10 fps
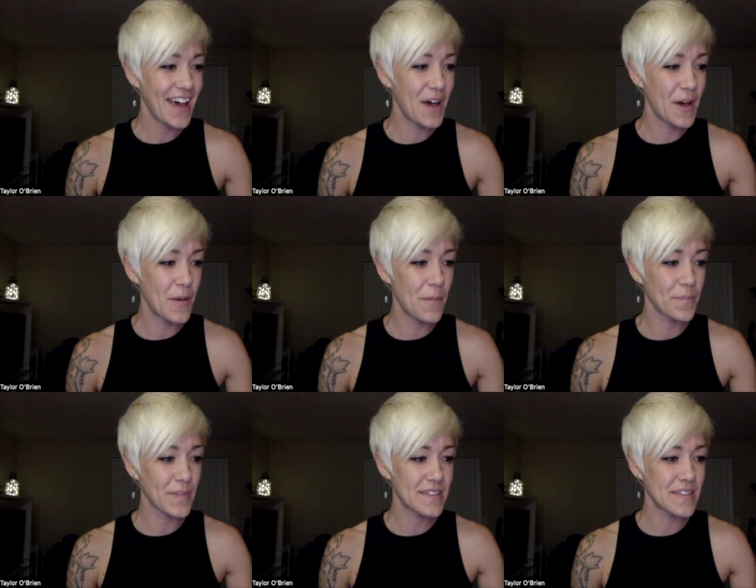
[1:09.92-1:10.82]

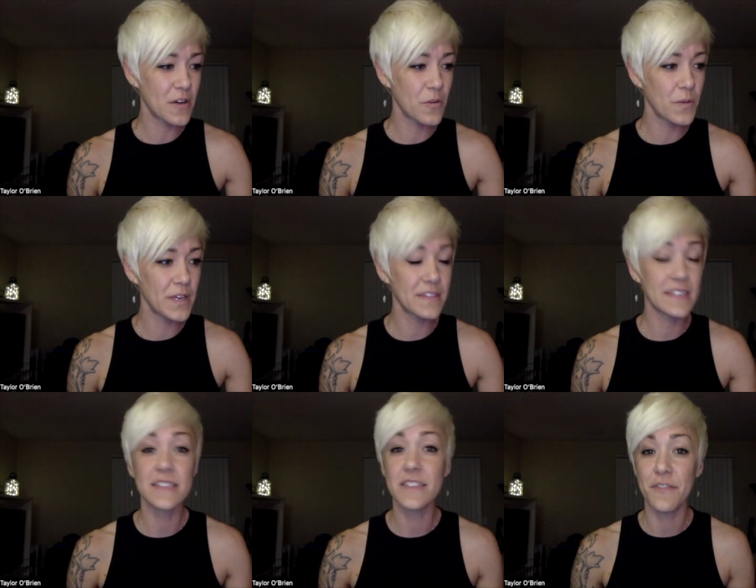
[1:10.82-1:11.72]
um, so we
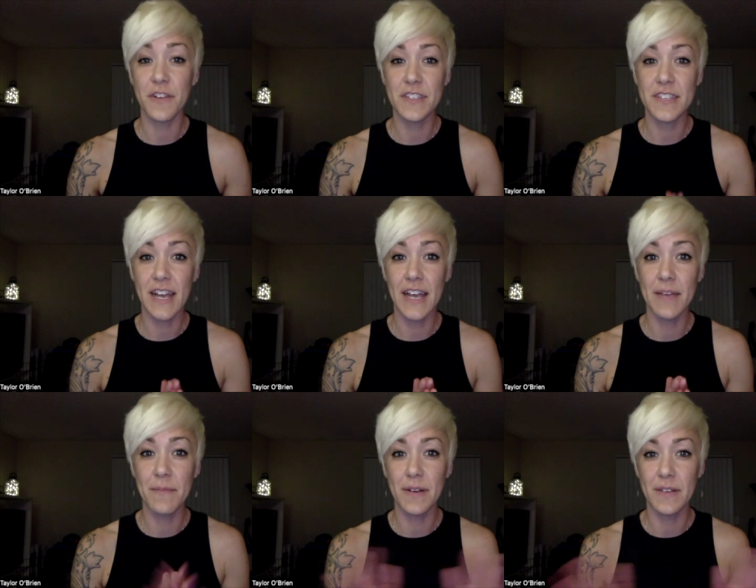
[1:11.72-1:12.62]
this is the first
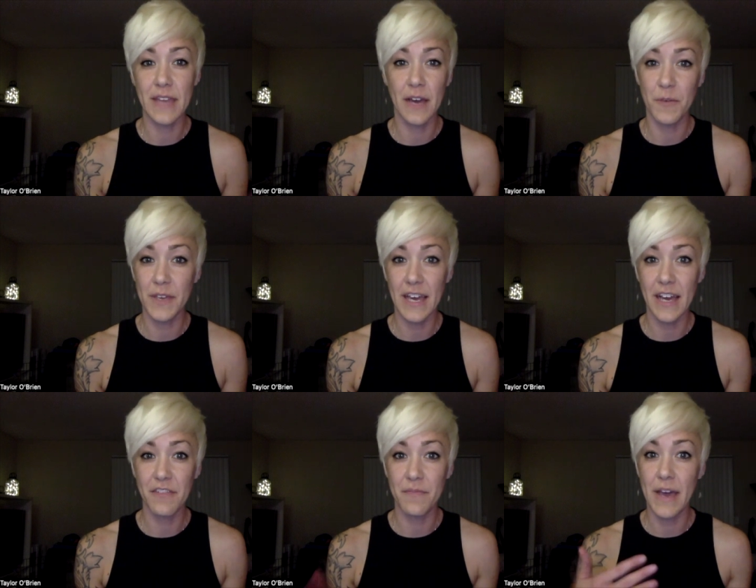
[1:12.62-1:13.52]
time that we
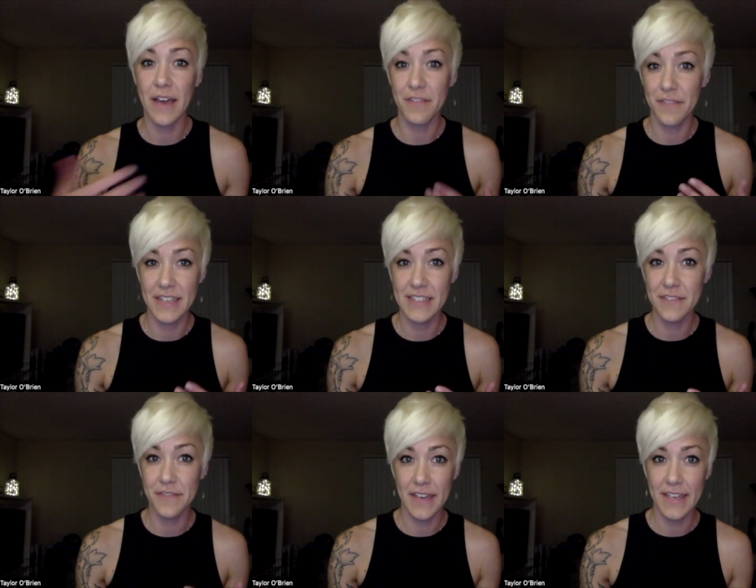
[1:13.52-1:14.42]
have met face to
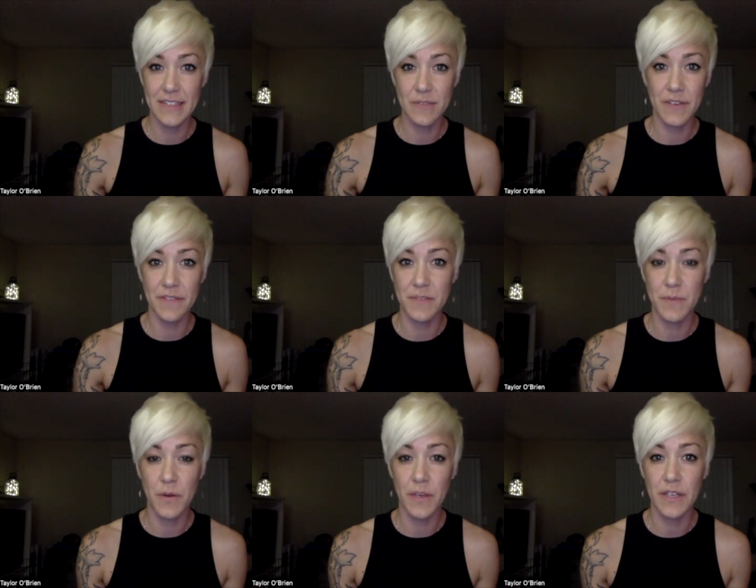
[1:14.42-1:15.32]
face. We've
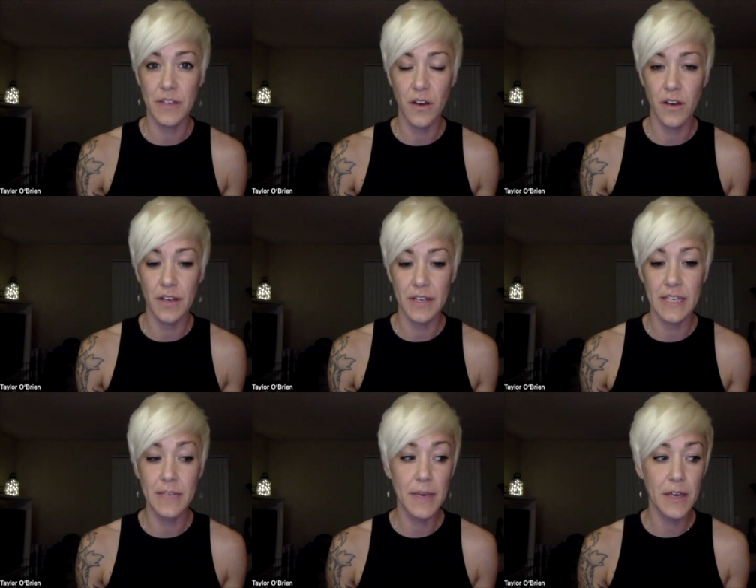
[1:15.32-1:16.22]
spoken yeah. on
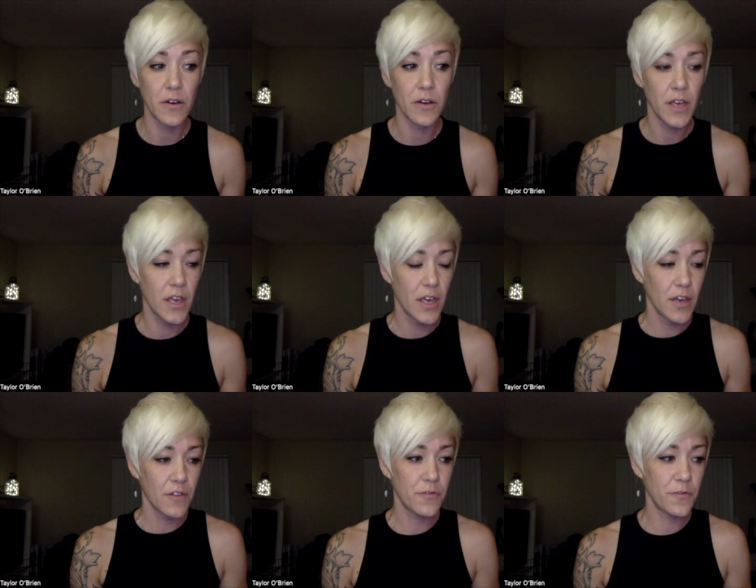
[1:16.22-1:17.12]
email
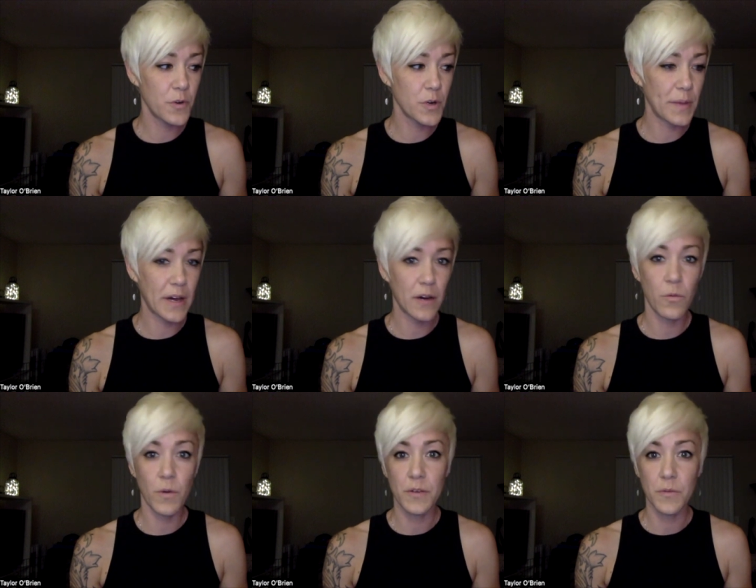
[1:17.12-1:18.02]
for
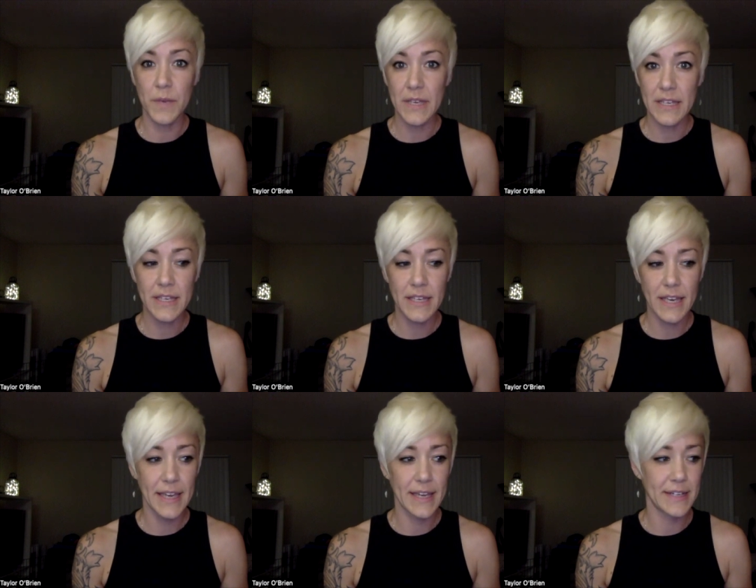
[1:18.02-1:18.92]
about one week,
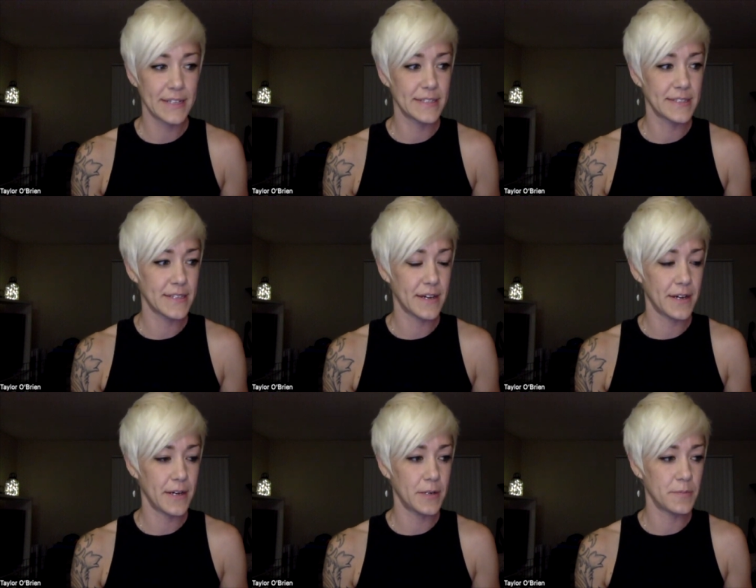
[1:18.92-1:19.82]
and
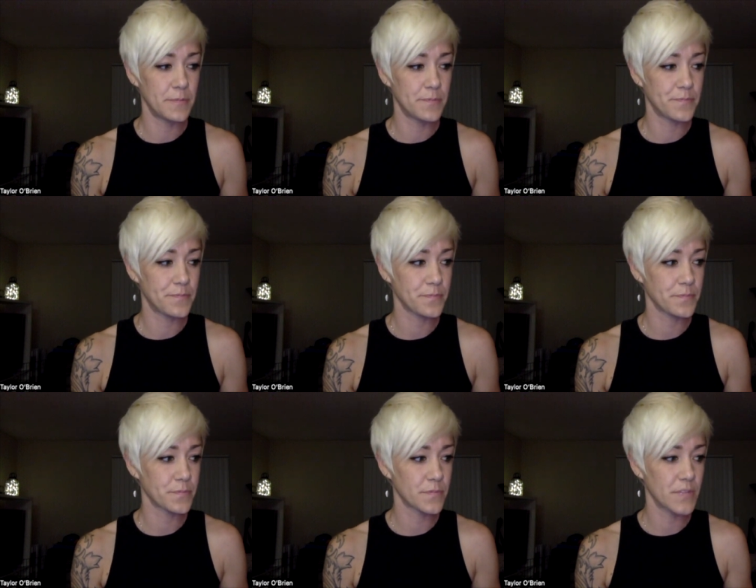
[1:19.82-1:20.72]
um,
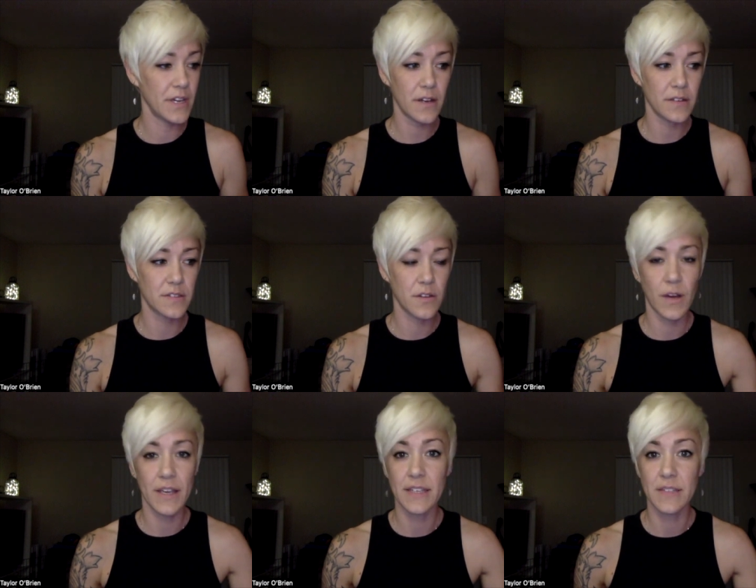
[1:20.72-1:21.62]
yeah. So
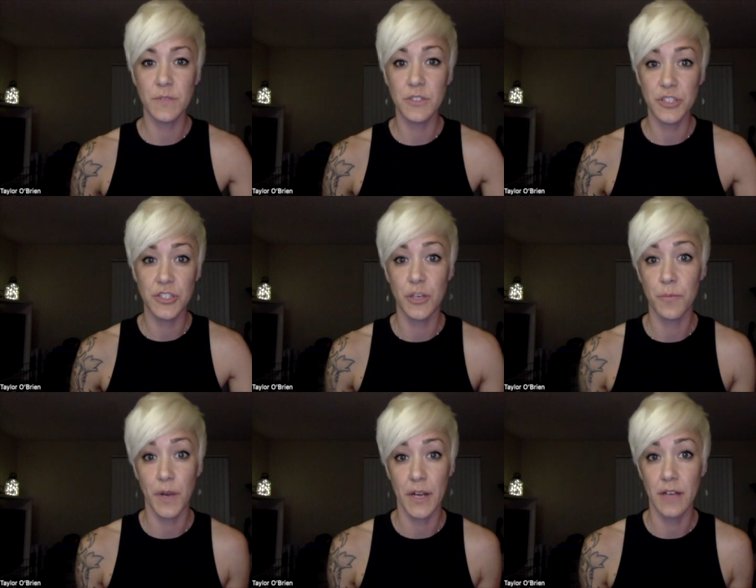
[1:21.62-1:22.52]
I guess we just
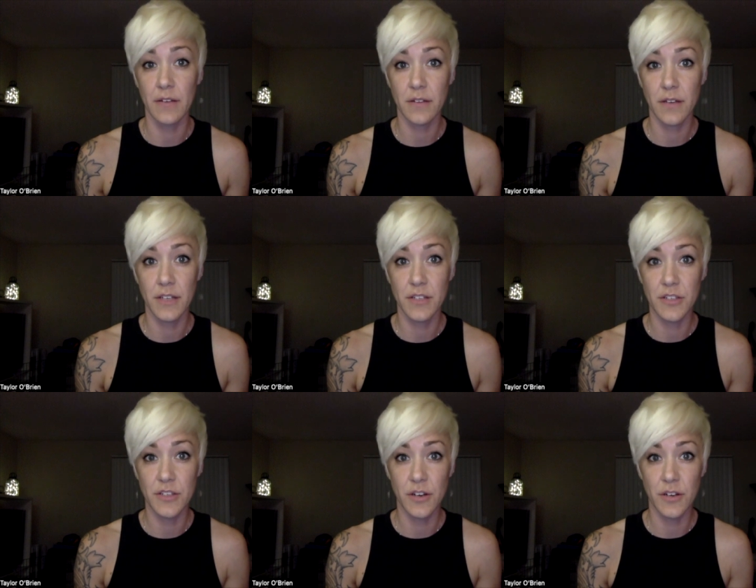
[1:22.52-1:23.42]
jump right in and just
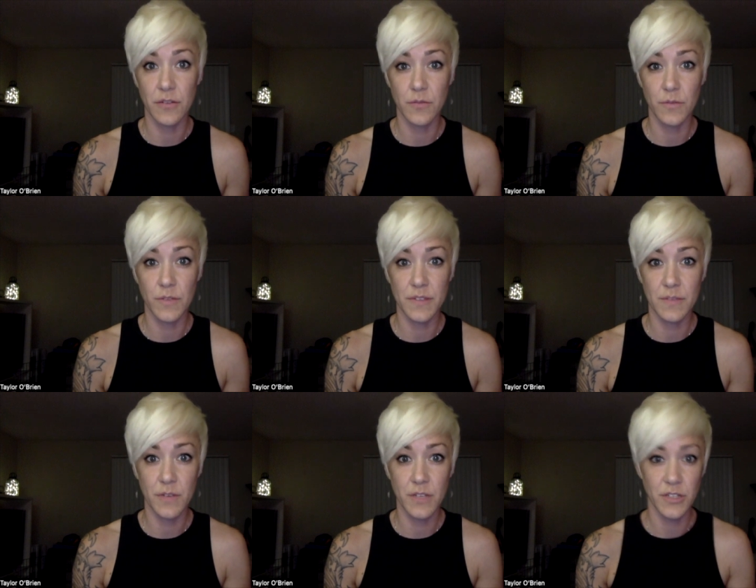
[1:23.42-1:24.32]
start with
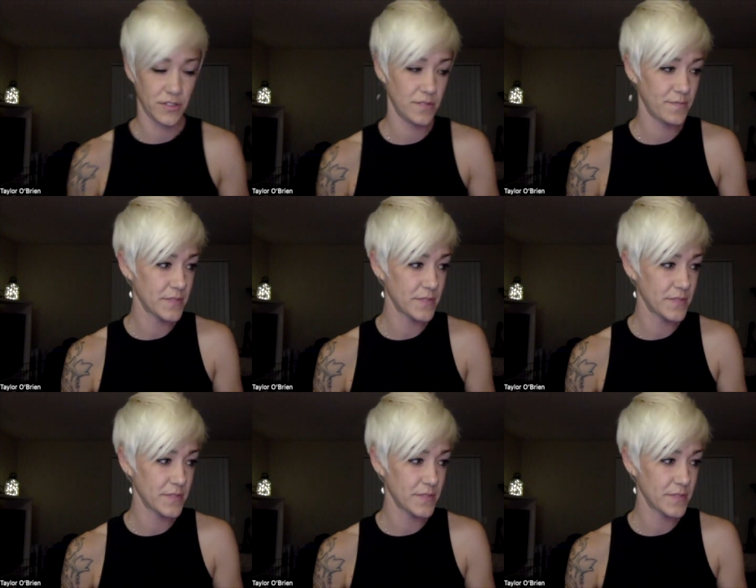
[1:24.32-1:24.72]
some questions.